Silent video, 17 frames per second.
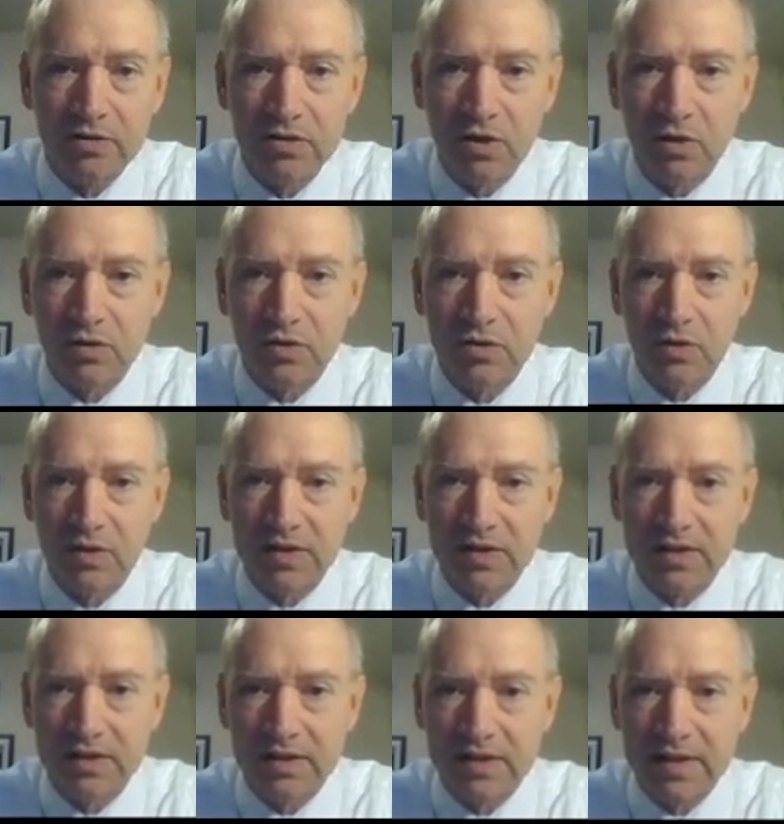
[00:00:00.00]
So
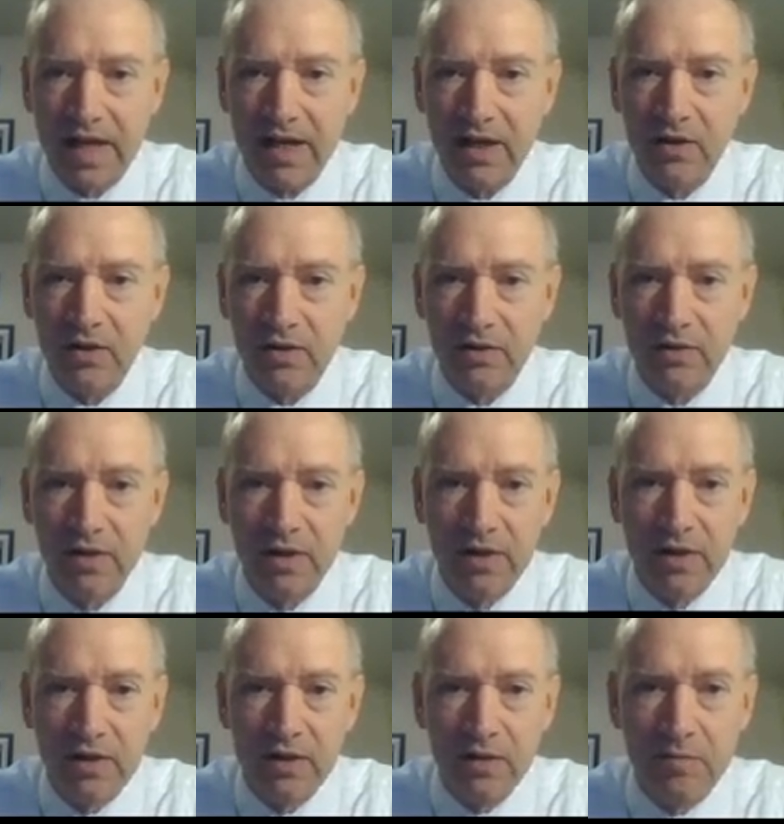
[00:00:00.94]
this is scaled
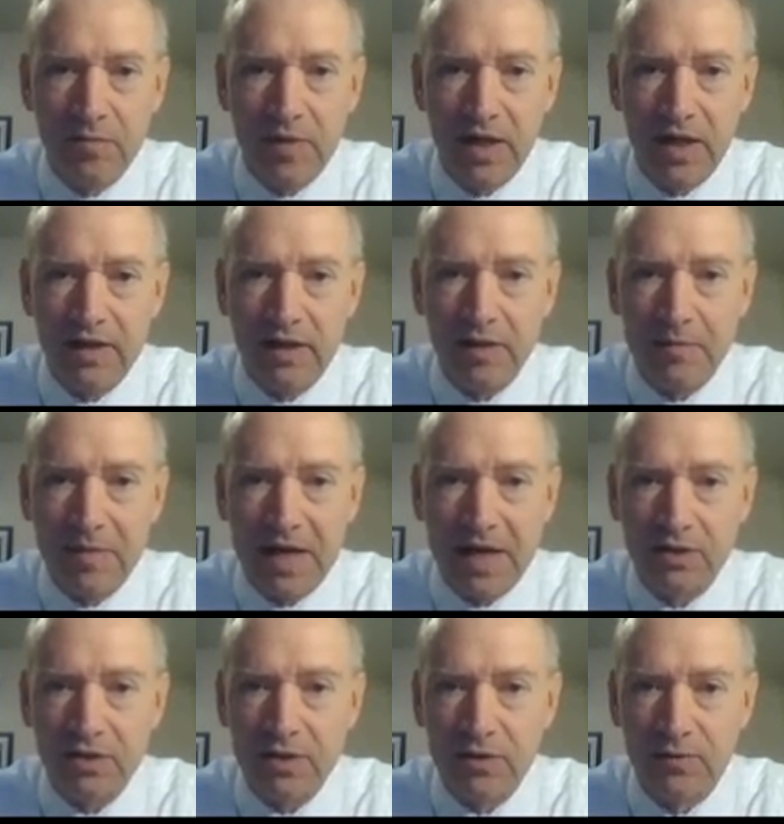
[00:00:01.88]
by the
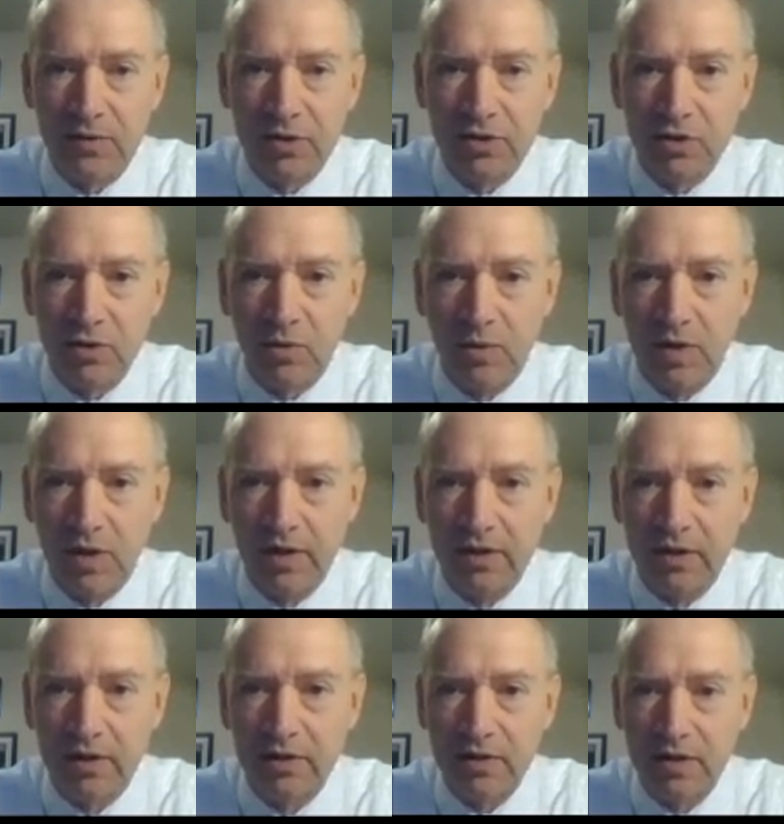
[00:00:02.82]
amounts of virtual
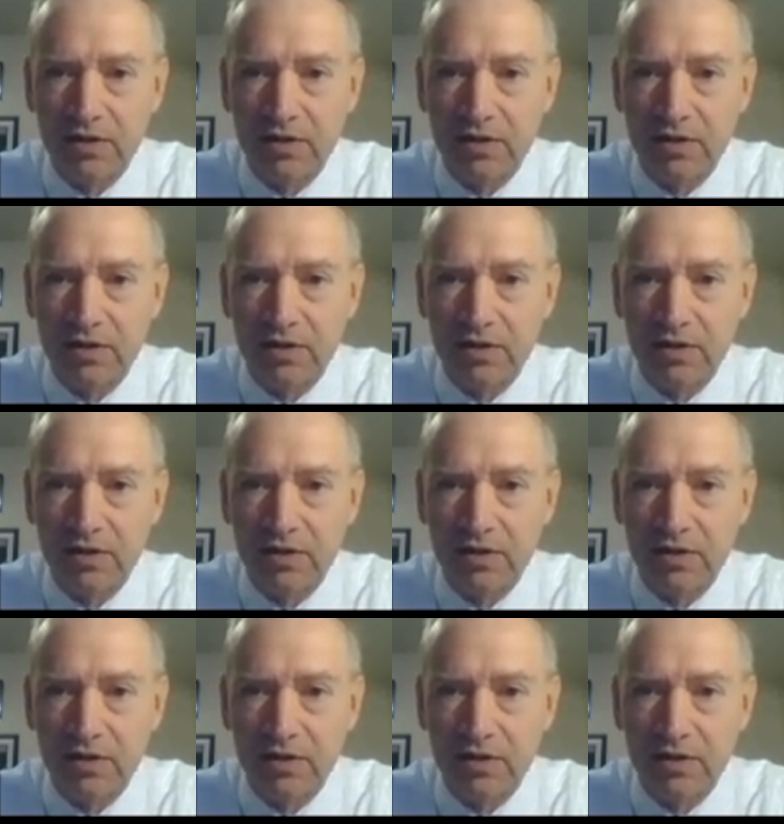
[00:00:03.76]
water.